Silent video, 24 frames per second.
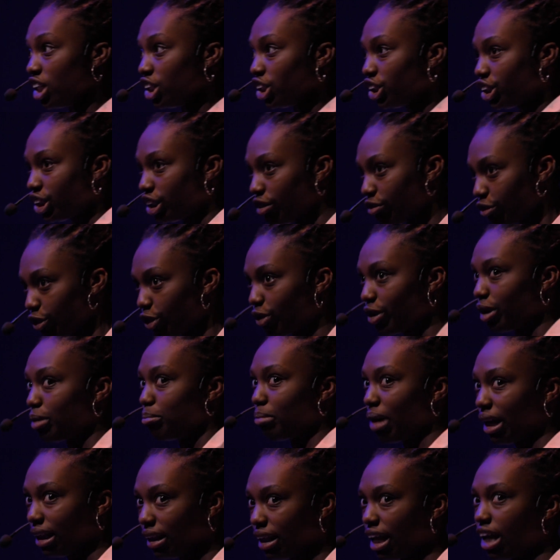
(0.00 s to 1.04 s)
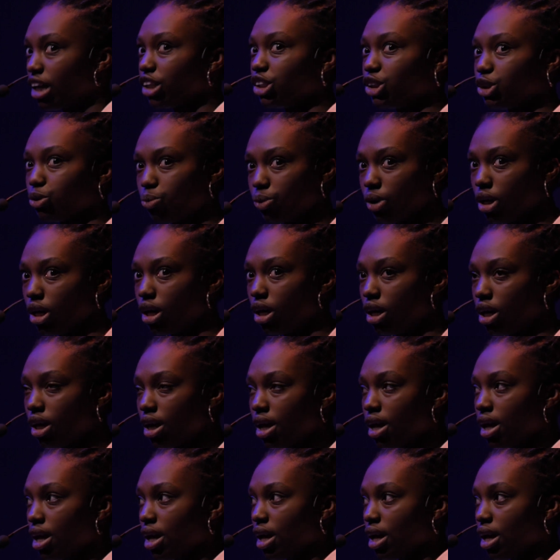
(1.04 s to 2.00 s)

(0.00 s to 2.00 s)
shivering my legs were.